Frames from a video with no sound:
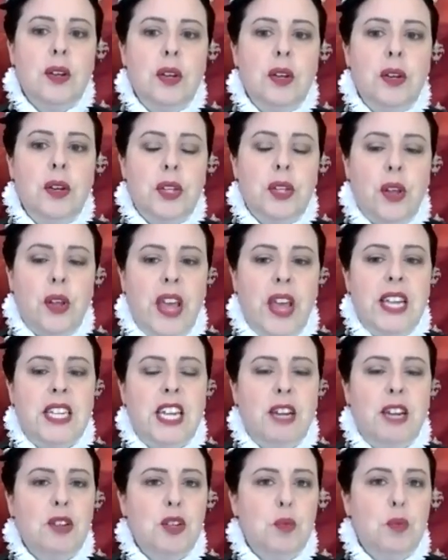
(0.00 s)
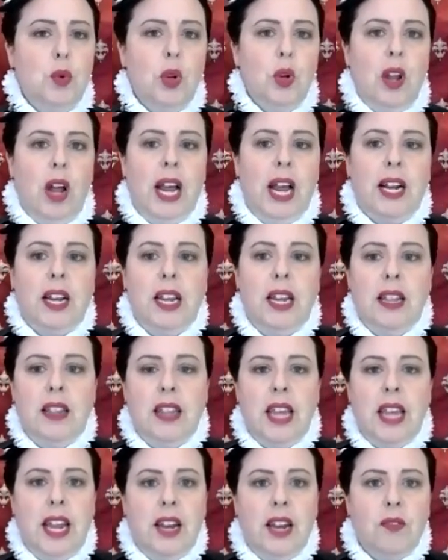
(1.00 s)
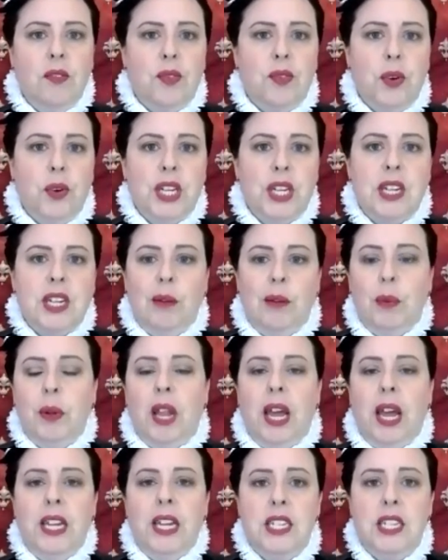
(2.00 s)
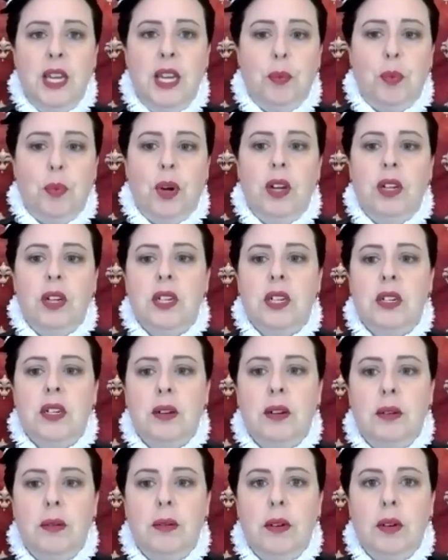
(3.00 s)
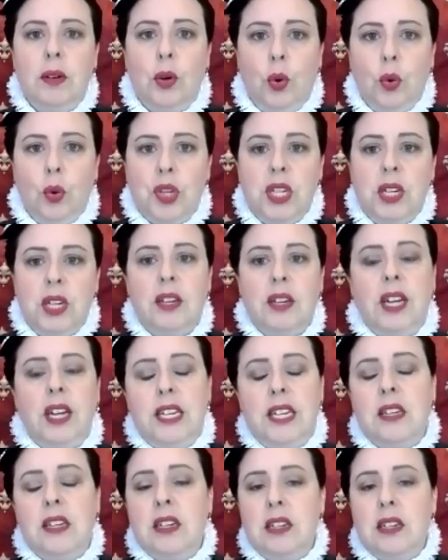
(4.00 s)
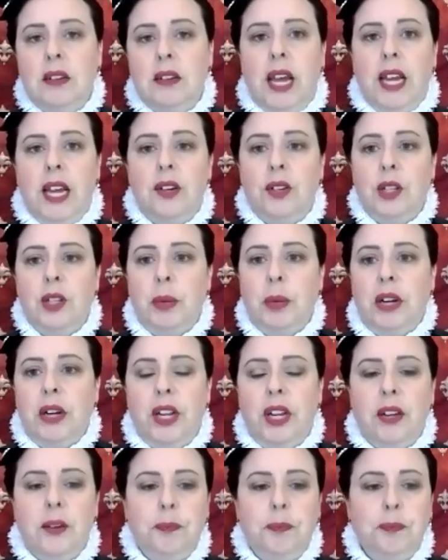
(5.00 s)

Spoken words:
So that seems more likely than, for example, a separate corset, at least until later in the period.